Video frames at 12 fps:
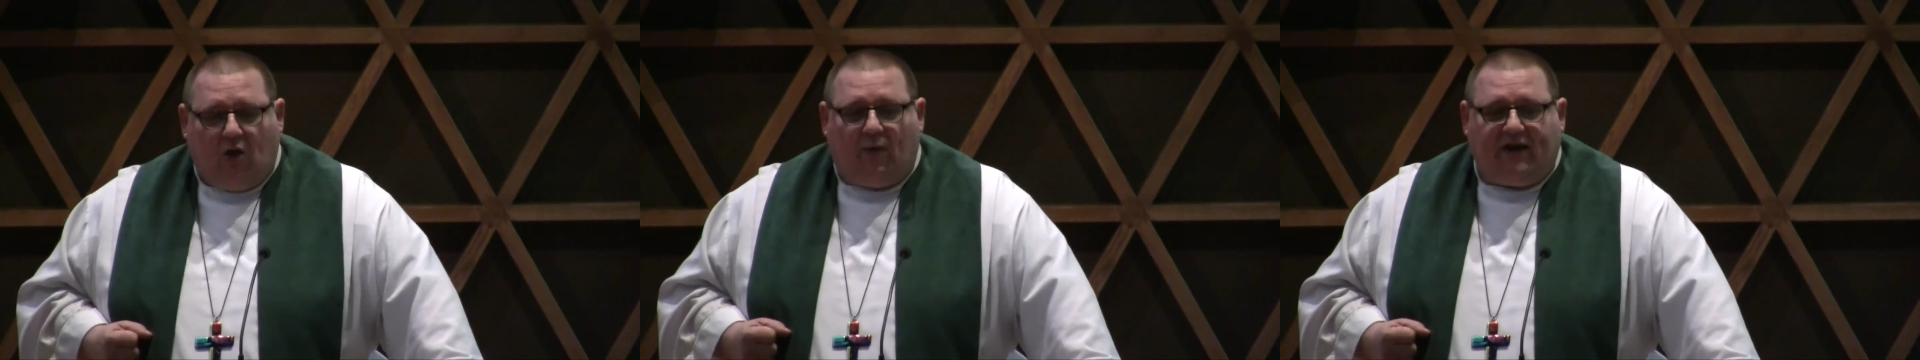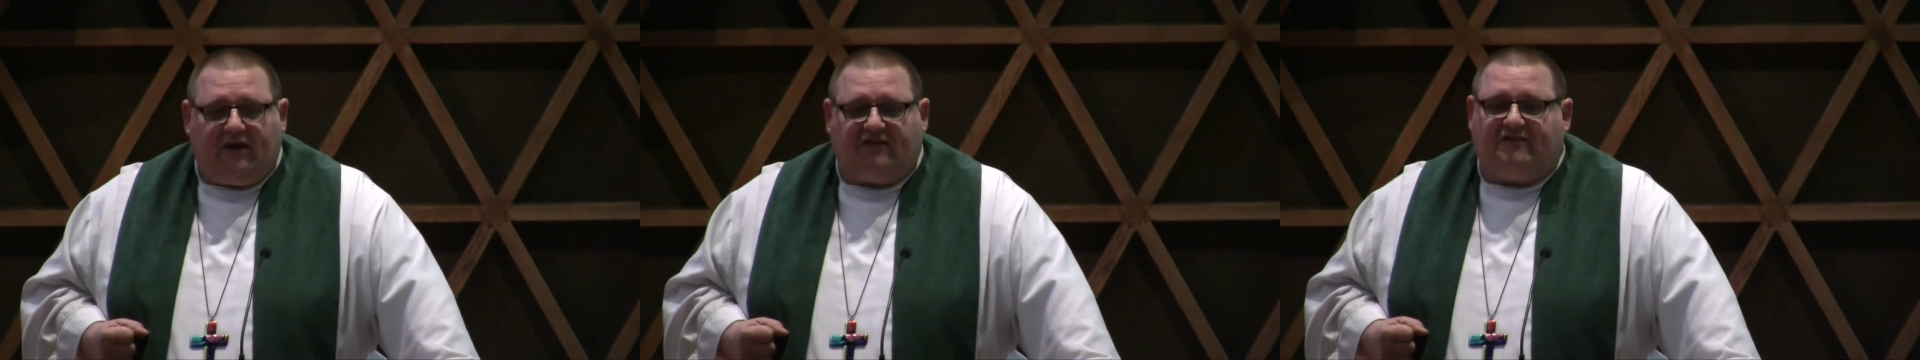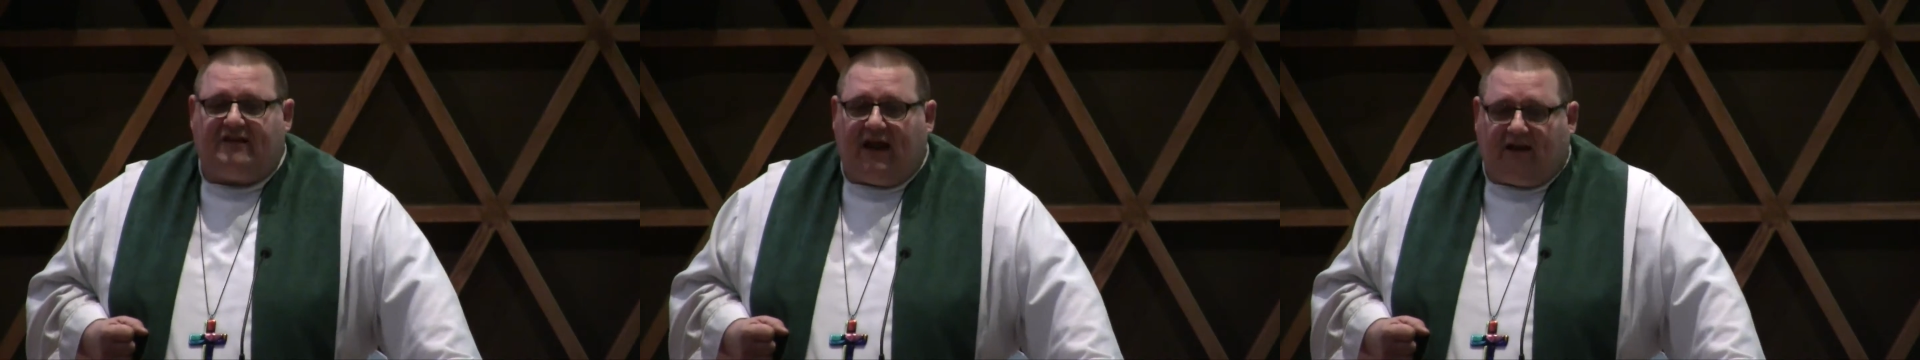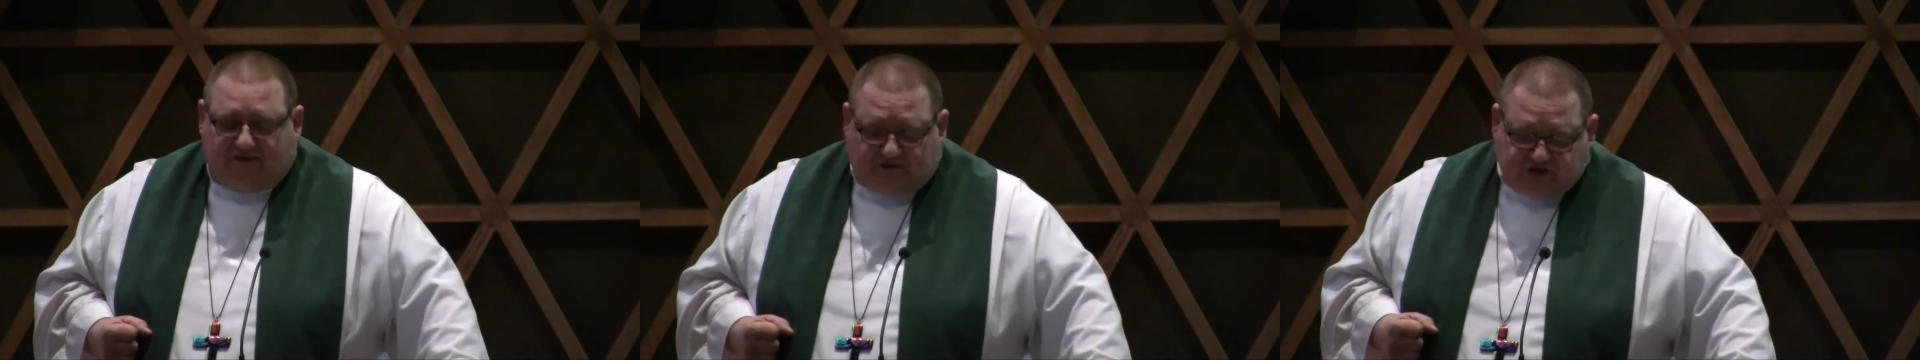when your
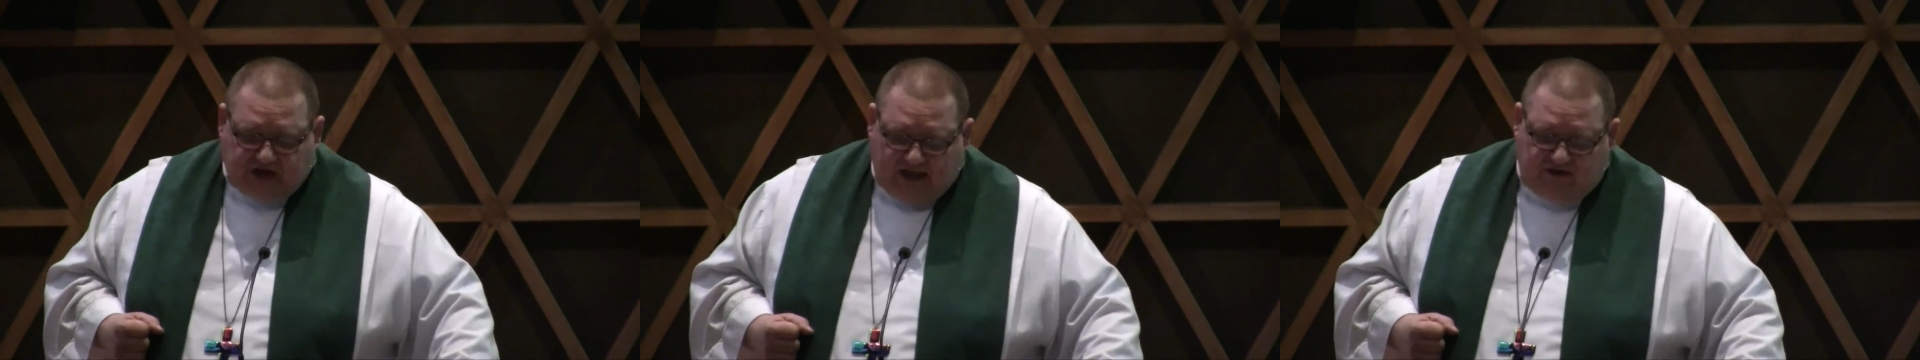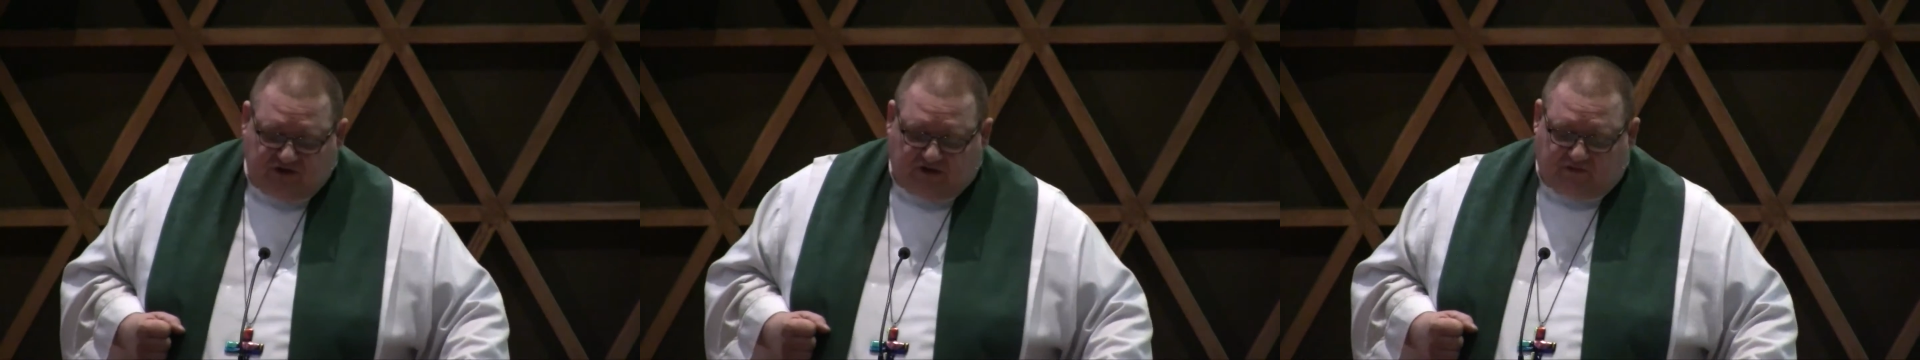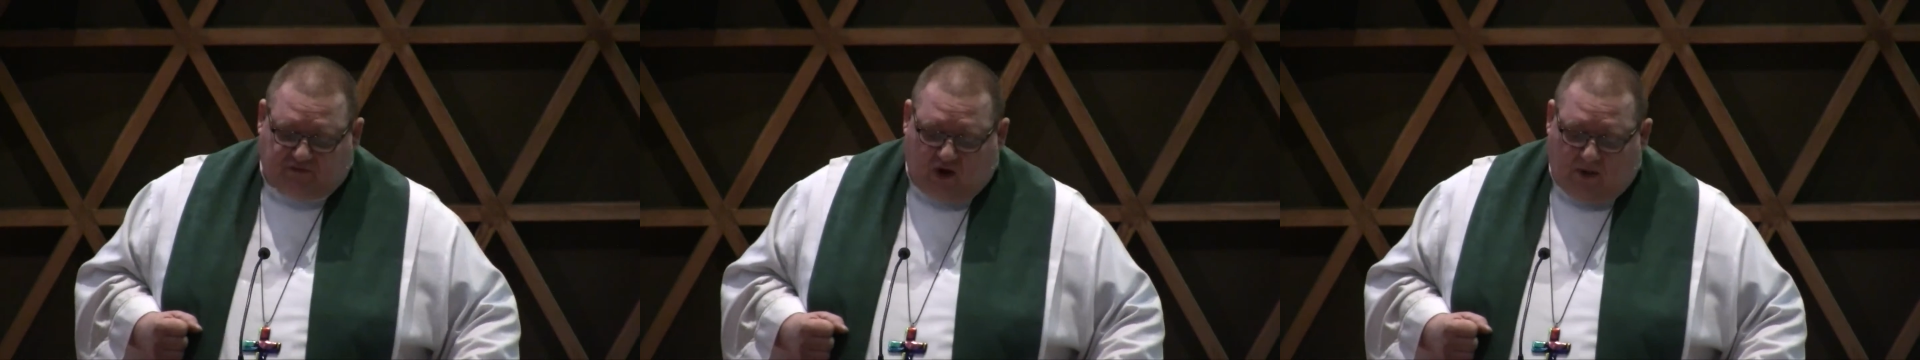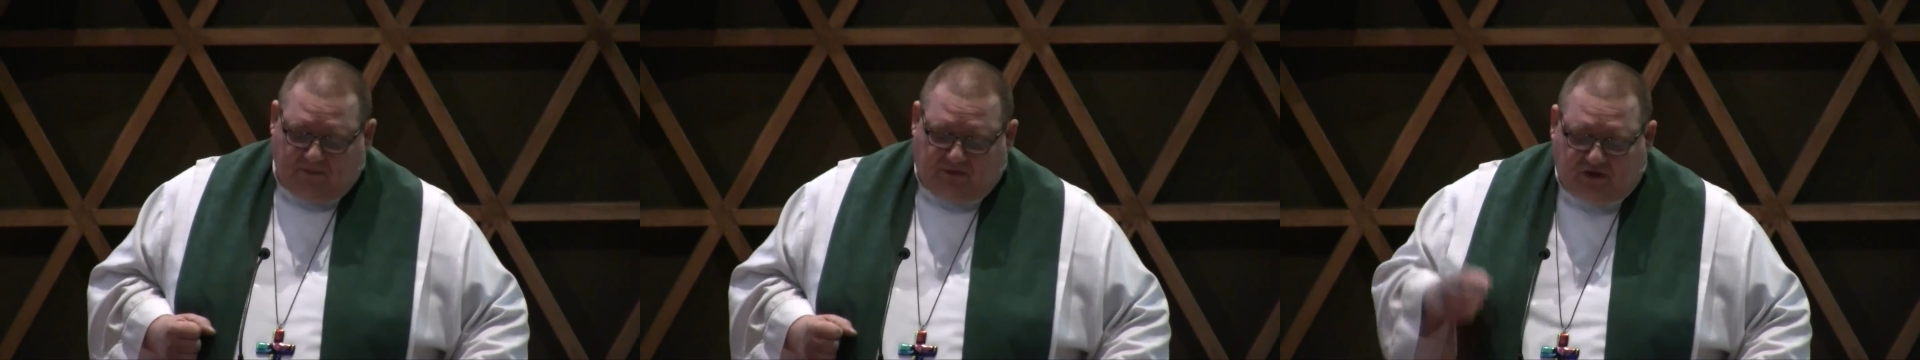status changes from